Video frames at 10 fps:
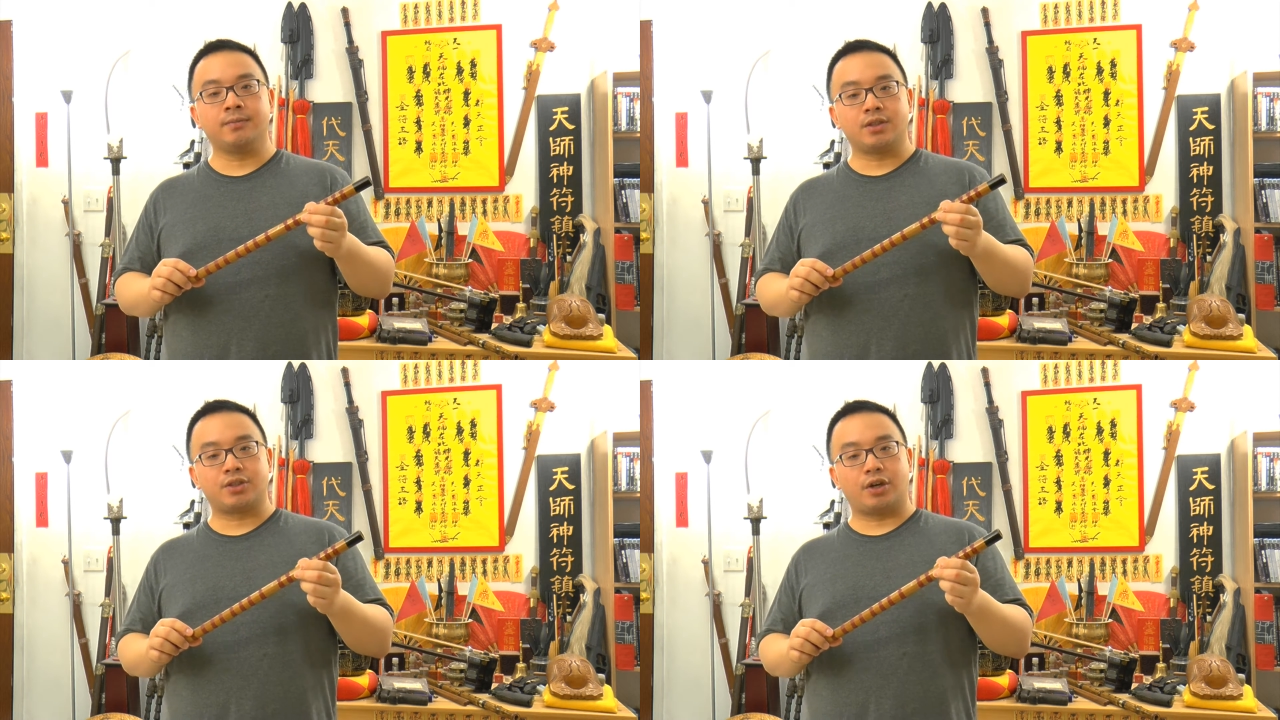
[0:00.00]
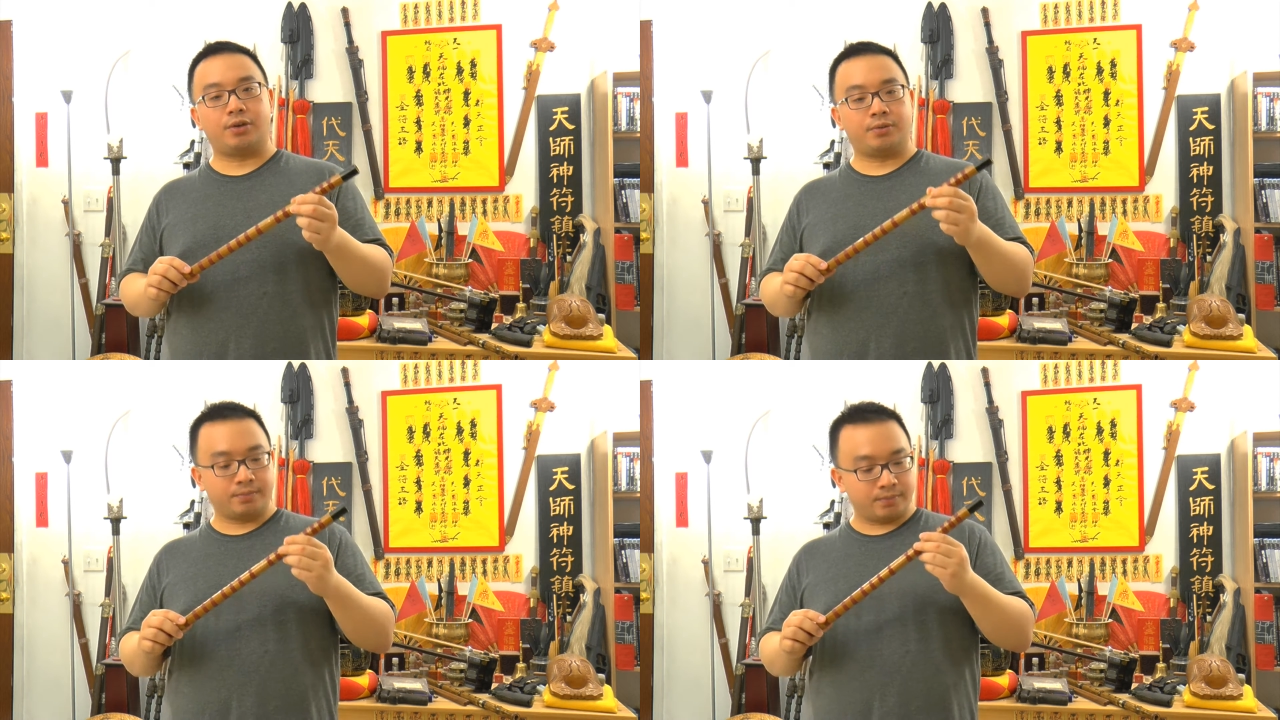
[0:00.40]

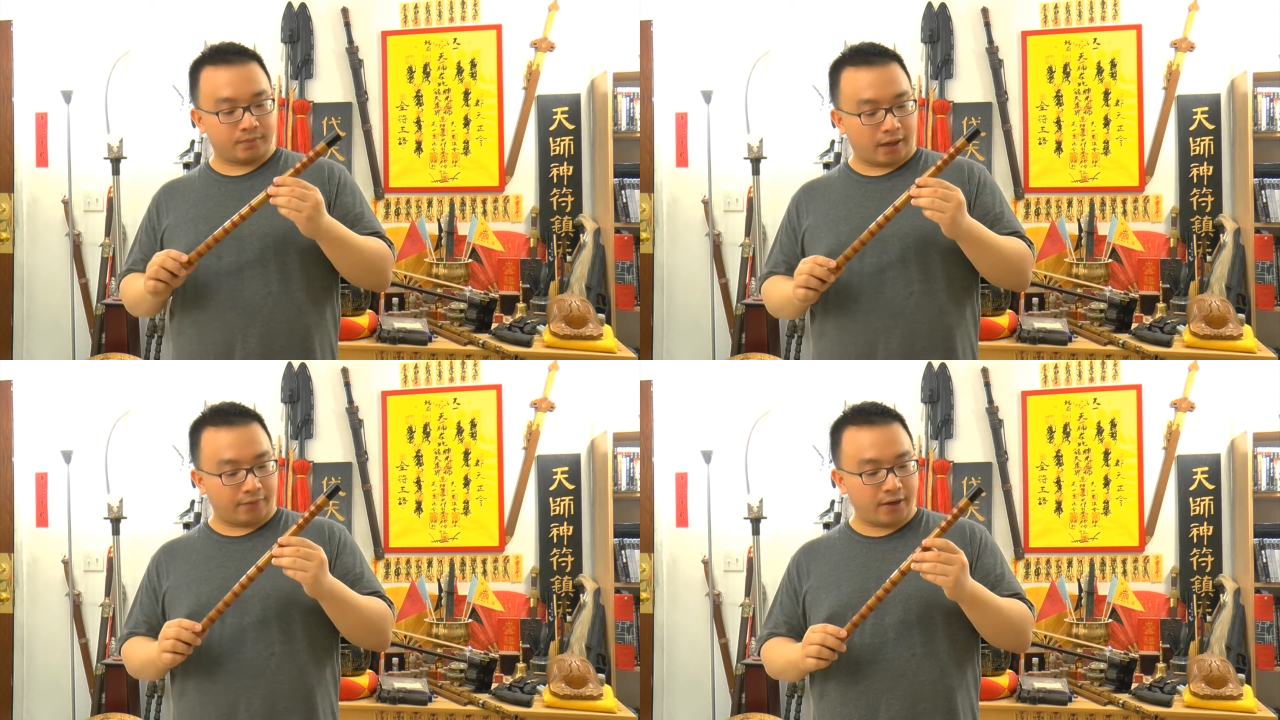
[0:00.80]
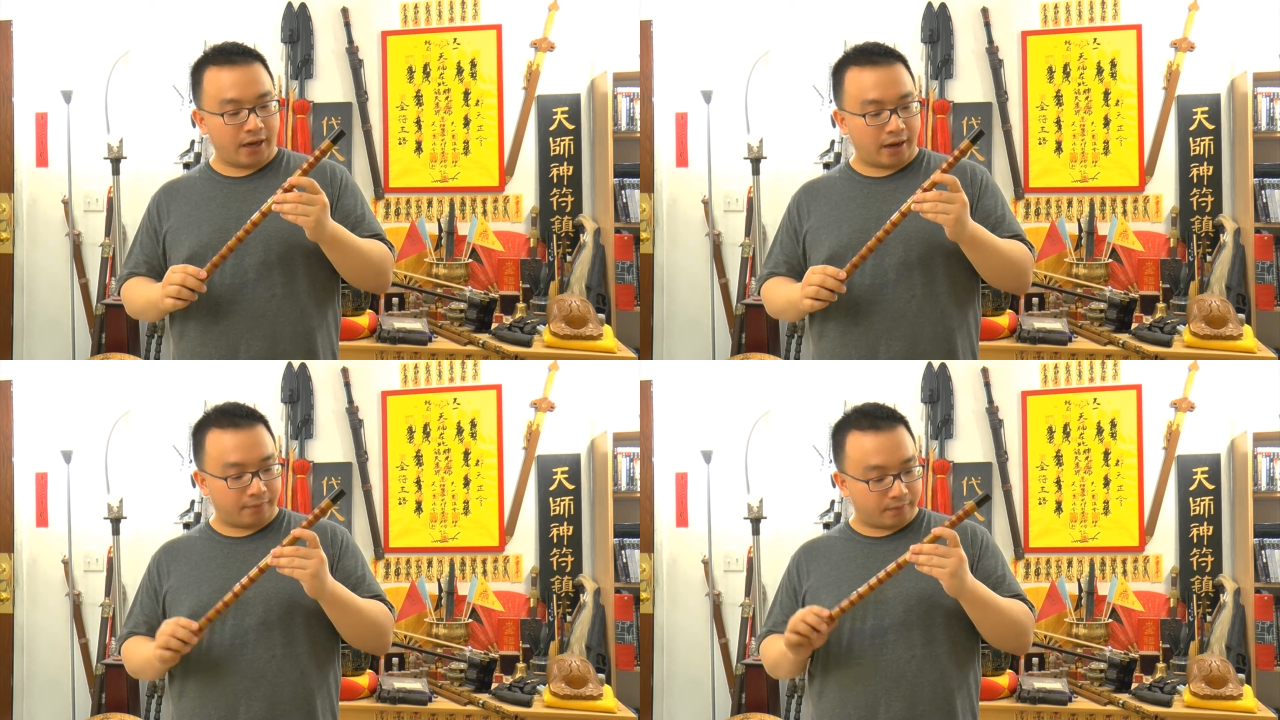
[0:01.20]
So if you
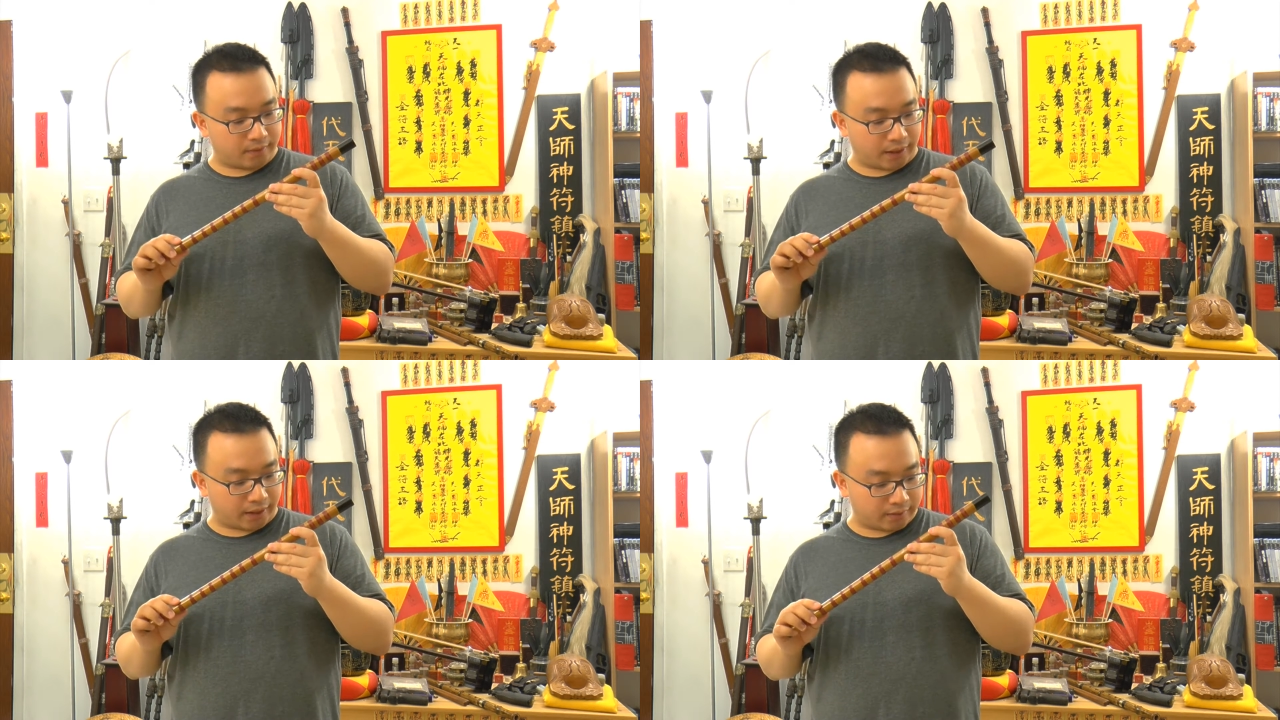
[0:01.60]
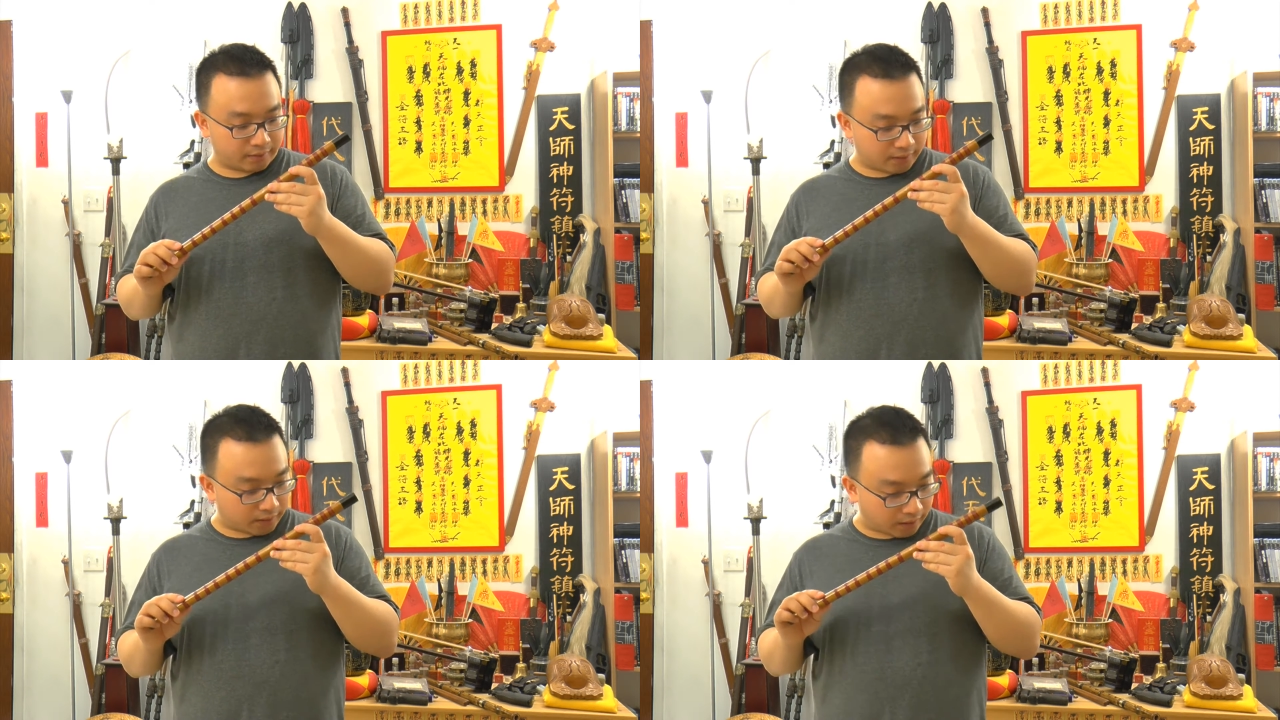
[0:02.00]
have like
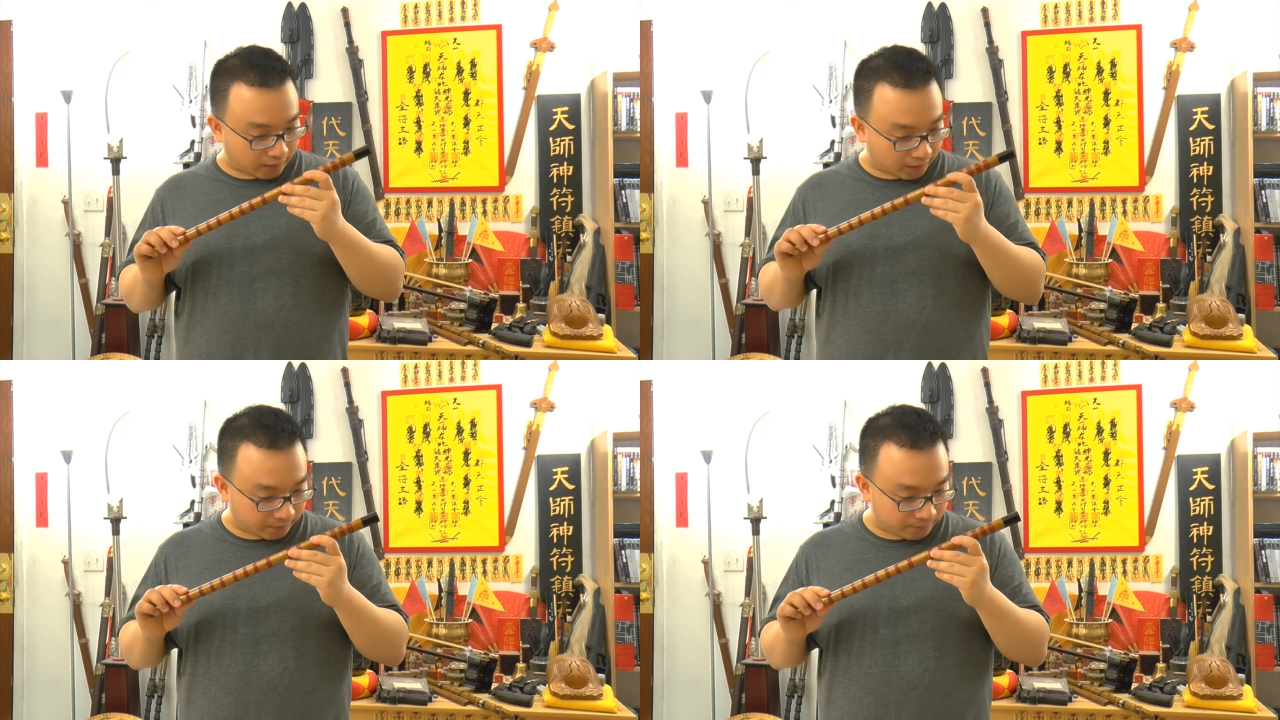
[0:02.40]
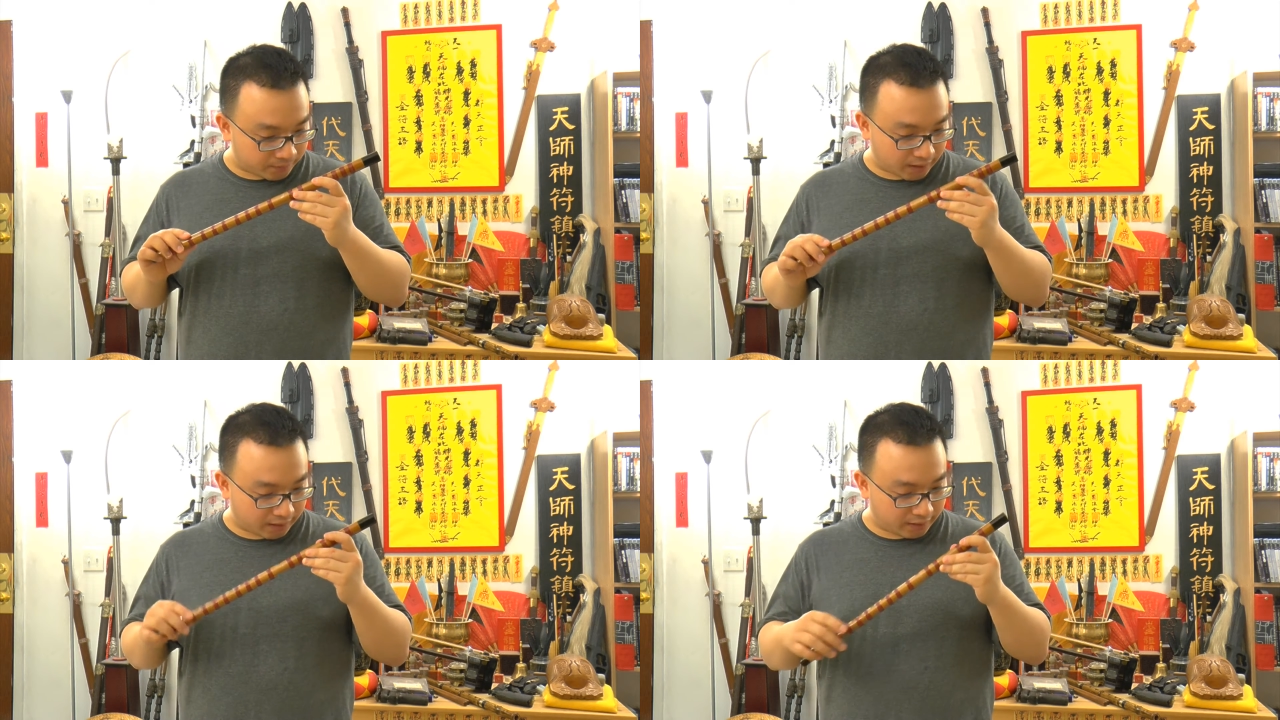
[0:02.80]

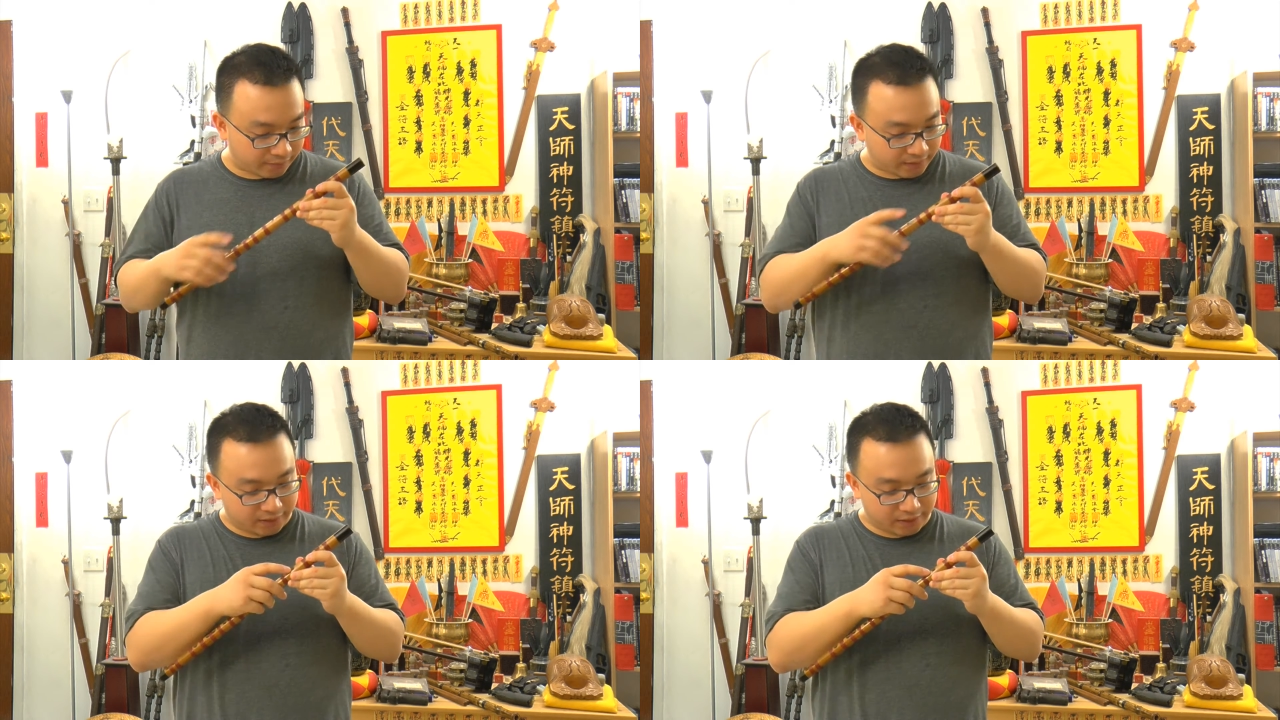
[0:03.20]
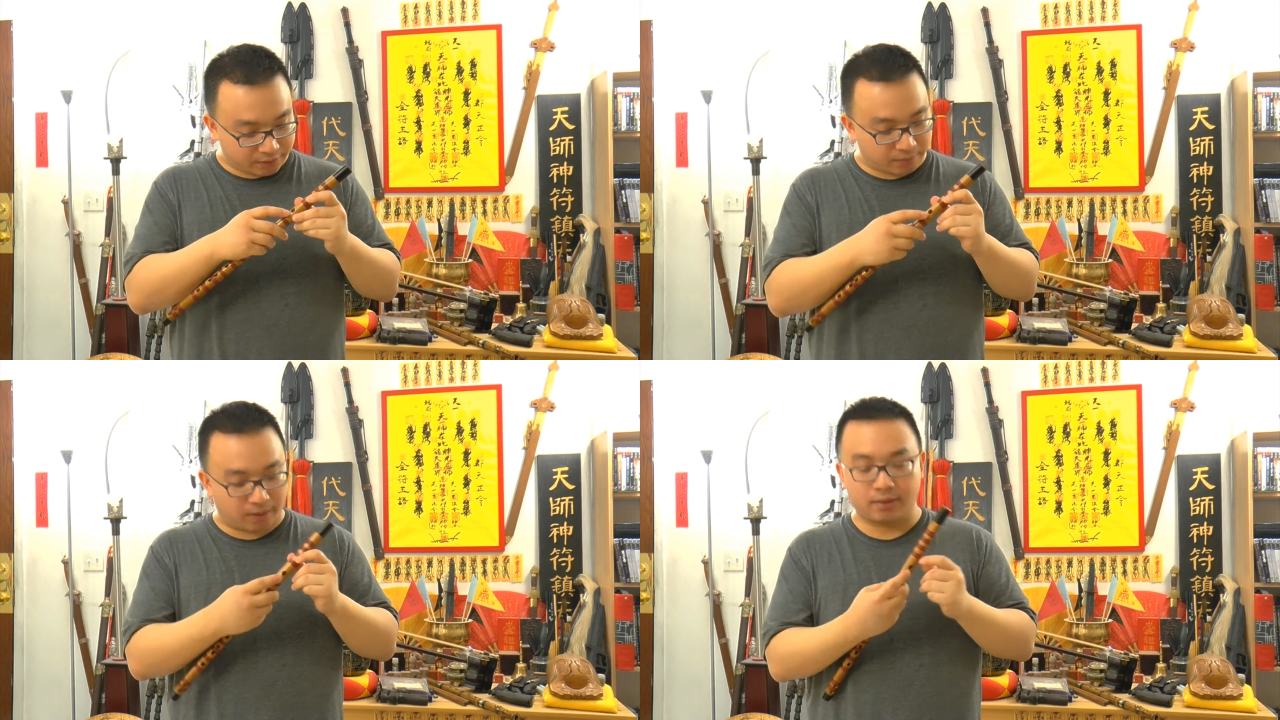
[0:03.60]
even
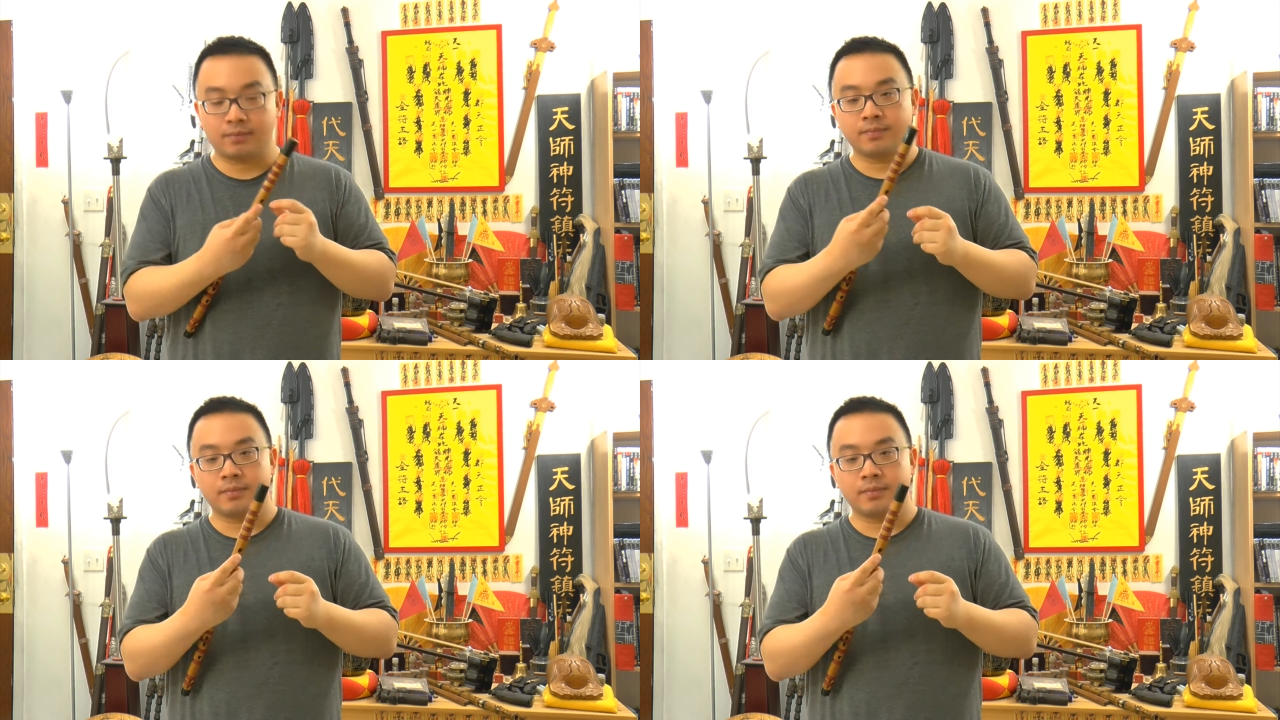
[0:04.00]
this one,